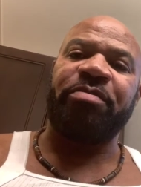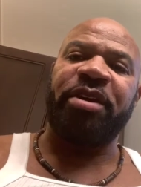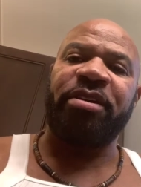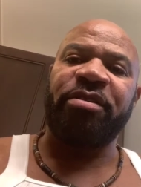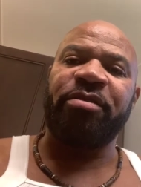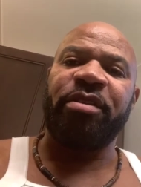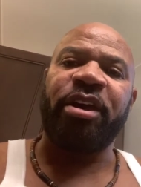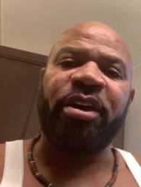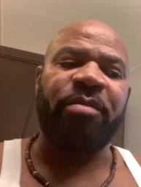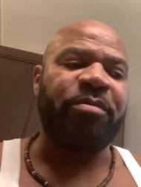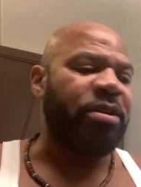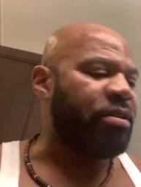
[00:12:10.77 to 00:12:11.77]
men?
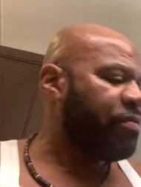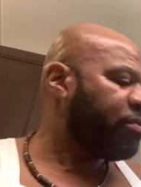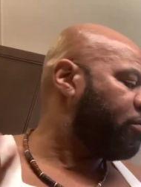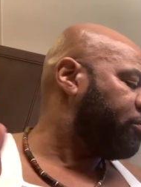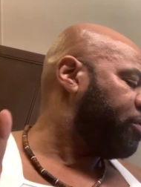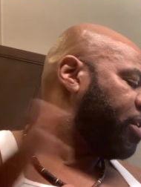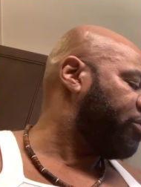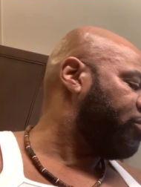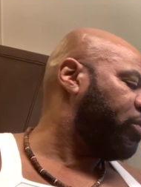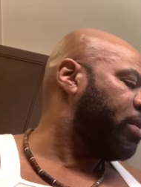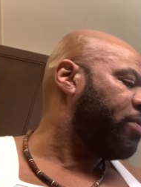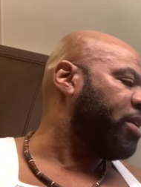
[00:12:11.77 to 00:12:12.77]
Um, you don't have to go to the
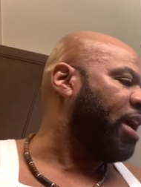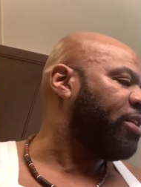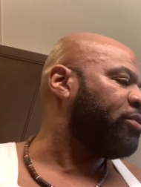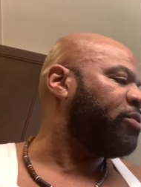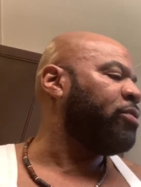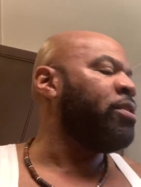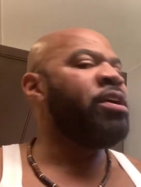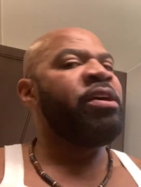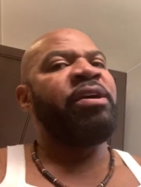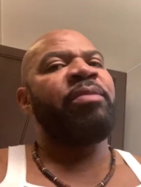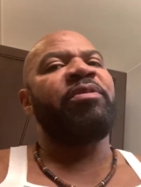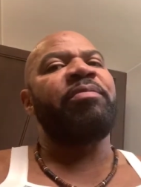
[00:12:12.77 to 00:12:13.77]
extreme that I do,
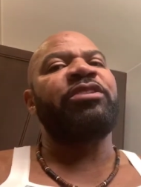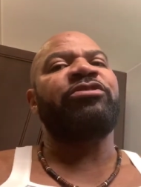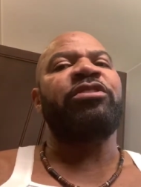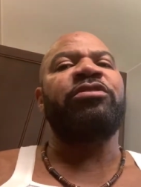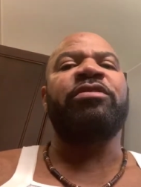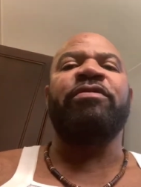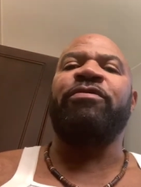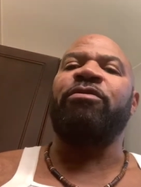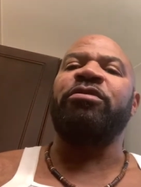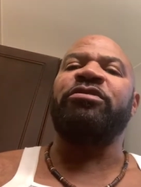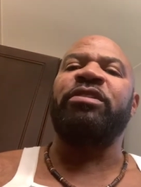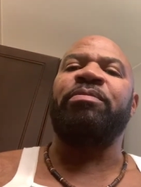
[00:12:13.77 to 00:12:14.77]
but make sure you do the
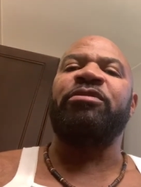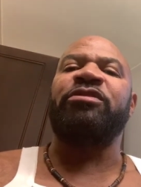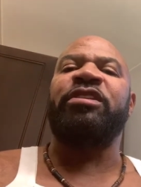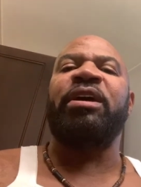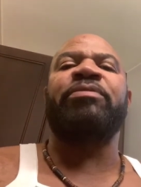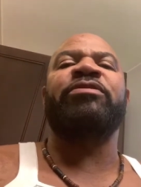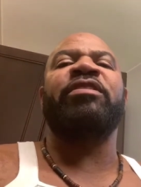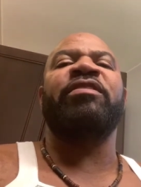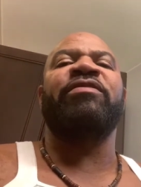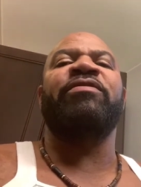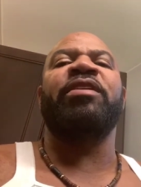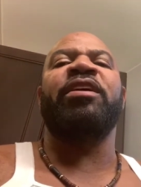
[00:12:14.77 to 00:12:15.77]
four simple steps
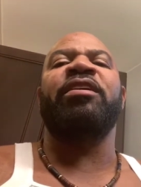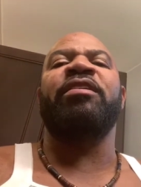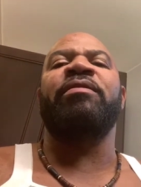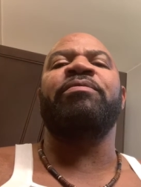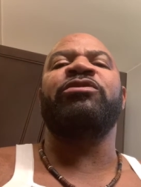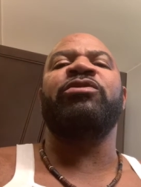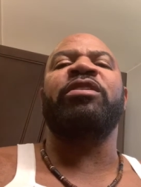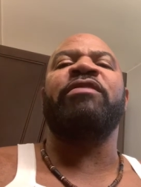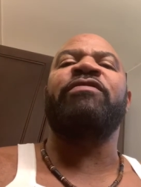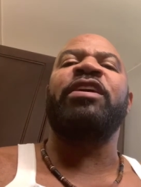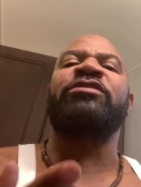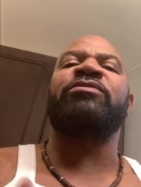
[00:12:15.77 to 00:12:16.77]
of um, doing a
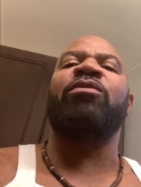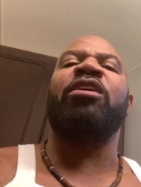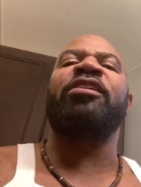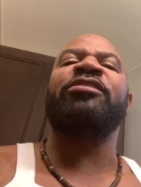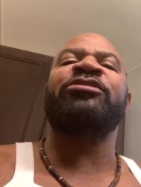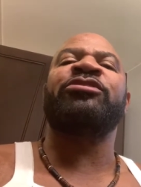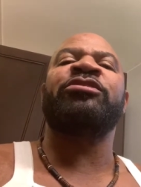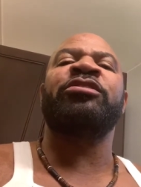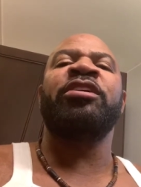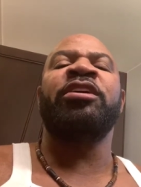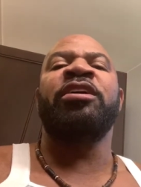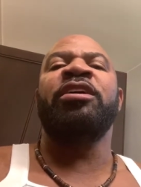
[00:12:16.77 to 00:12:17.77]
face wash,
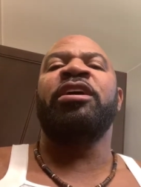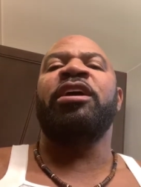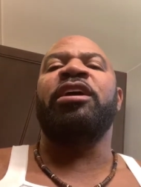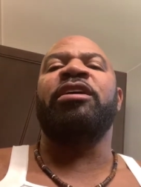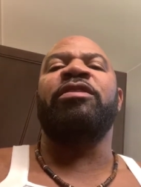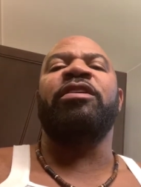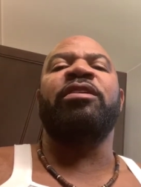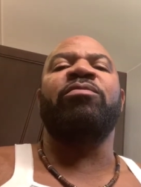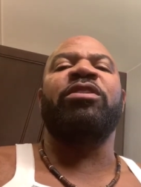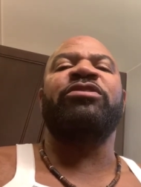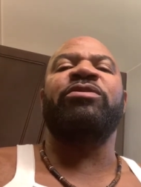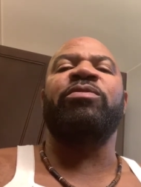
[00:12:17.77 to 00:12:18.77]
and then
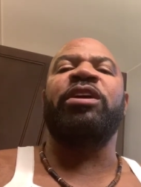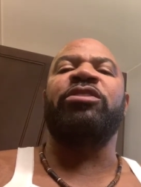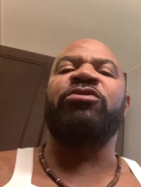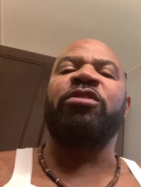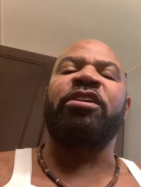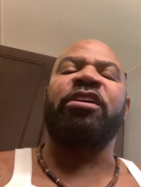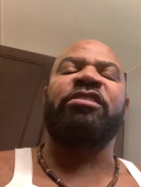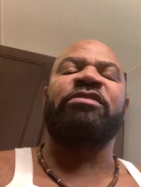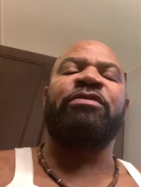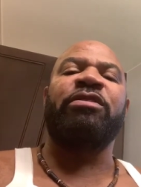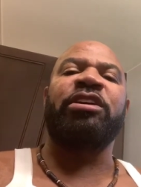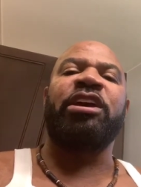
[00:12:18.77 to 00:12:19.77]
once a week doing an
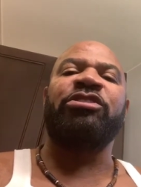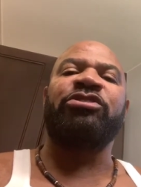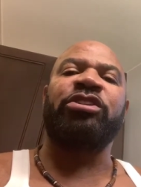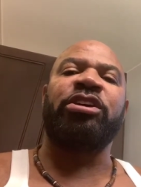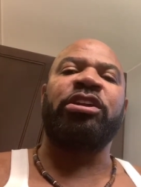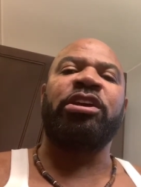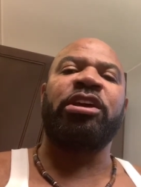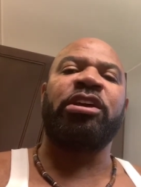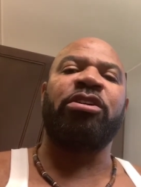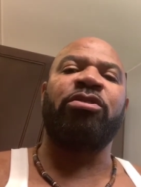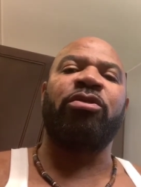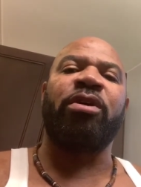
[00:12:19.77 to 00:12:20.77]
exfoliation
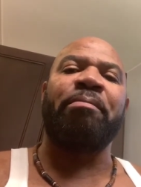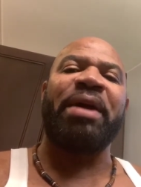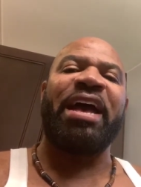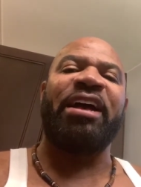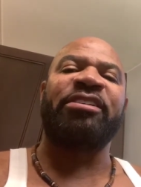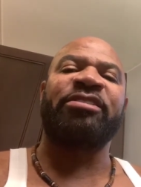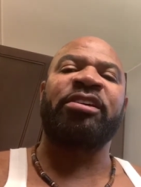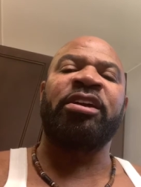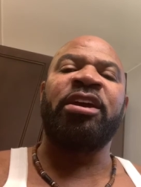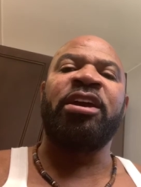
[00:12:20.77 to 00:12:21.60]
or a mask,